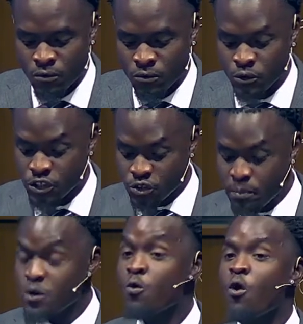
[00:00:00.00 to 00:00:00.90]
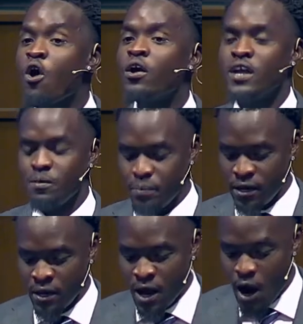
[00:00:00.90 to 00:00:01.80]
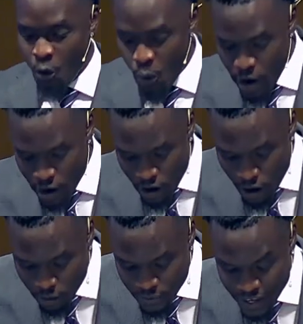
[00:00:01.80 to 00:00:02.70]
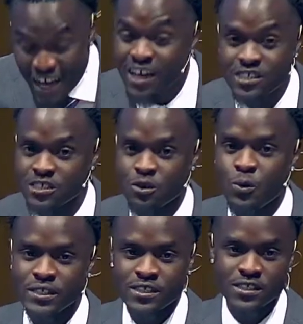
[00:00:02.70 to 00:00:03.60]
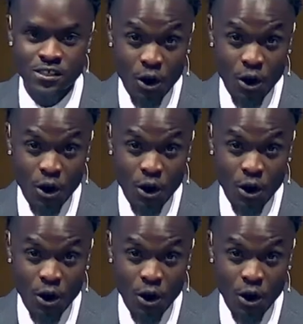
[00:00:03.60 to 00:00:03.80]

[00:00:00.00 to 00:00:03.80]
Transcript: We should be warned and be aware of the consequences